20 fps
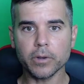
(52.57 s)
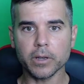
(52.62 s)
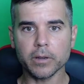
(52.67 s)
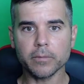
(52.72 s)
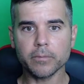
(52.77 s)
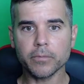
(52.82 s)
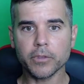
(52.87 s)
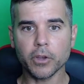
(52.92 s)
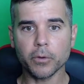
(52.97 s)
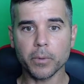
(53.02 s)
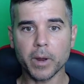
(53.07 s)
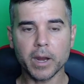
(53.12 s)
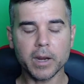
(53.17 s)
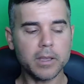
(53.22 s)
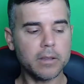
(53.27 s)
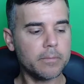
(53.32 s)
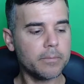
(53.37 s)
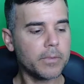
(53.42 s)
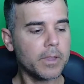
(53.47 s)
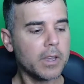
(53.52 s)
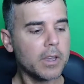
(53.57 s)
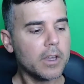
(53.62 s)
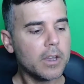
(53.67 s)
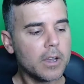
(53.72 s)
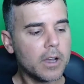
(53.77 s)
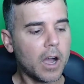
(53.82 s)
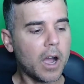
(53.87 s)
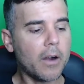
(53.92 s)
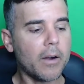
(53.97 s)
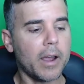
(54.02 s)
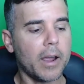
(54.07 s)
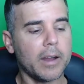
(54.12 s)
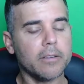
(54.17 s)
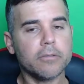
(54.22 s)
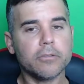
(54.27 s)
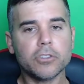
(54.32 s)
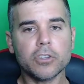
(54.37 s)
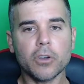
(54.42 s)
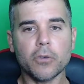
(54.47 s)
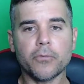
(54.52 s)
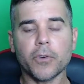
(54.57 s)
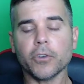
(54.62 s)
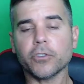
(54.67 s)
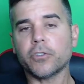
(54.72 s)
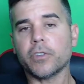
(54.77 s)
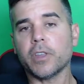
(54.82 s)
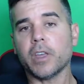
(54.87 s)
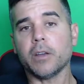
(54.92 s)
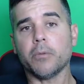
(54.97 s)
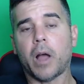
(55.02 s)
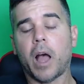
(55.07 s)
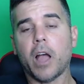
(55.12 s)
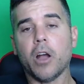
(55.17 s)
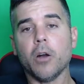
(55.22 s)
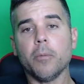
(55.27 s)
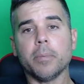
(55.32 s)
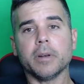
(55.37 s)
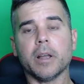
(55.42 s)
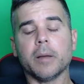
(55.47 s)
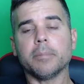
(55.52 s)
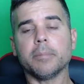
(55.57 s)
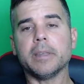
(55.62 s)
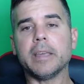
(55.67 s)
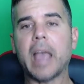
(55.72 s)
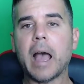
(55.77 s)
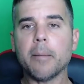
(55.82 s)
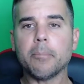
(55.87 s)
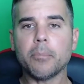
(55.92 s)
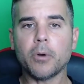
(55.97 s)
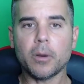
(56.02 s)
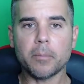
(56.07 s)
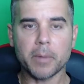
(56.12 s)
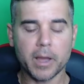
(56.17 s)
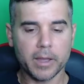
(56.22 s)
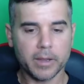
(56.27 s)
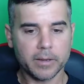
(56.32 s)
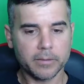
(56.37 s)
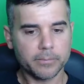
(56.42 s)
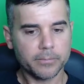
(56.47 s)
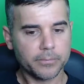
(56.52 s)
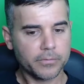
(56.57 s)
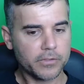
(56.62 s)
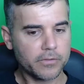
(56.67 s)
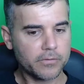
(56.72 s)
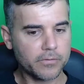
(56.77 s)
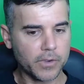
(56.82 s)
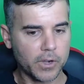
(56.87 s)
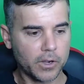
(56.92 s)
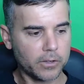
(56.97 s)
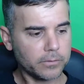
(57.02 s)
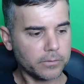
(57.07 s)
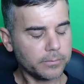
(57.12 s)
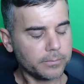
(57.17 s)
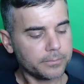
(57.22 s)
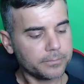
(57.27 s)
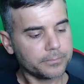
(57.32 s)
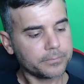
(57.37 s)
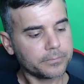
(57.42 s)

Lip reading: it. You ready? All right, so first thing, I opened up the app on my phone